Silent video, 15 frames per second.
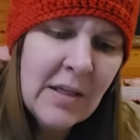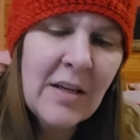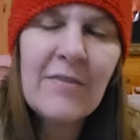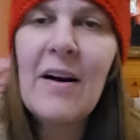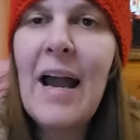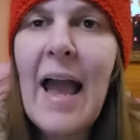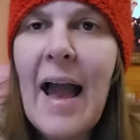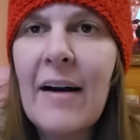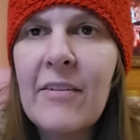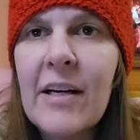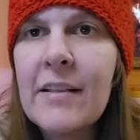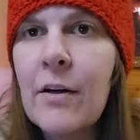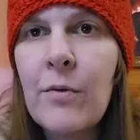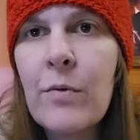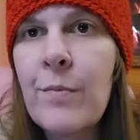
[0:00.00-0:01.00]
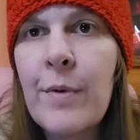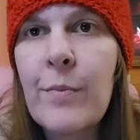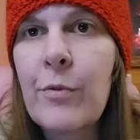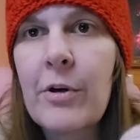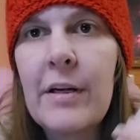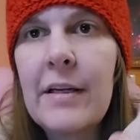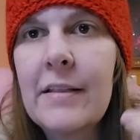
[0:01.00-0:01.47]
If I have, I don't
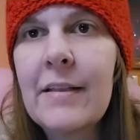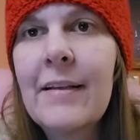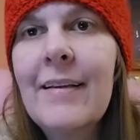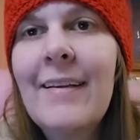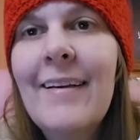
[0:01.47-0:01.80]
remember it.